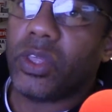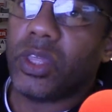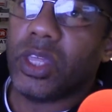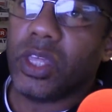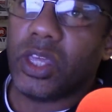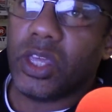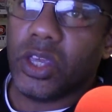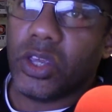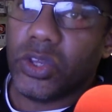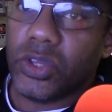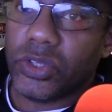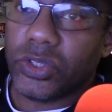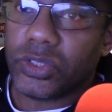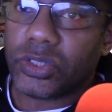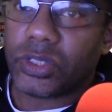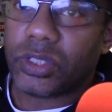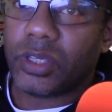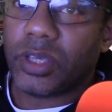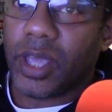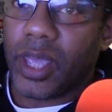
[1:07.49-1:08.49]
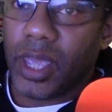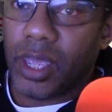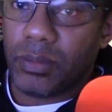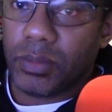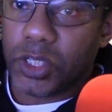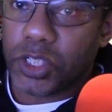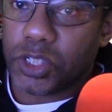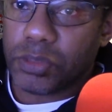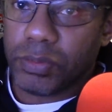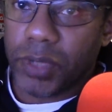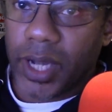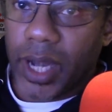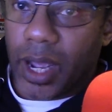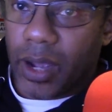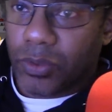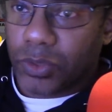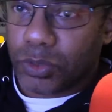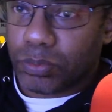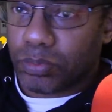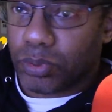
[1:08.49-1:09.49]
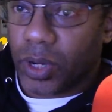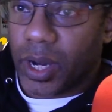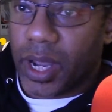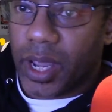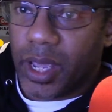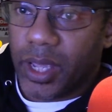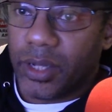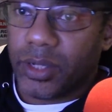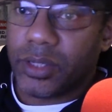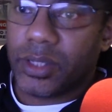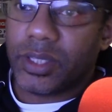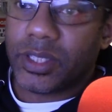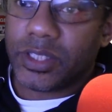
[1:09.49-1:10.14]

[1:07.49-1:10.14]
is Amy Schmidauer's brand,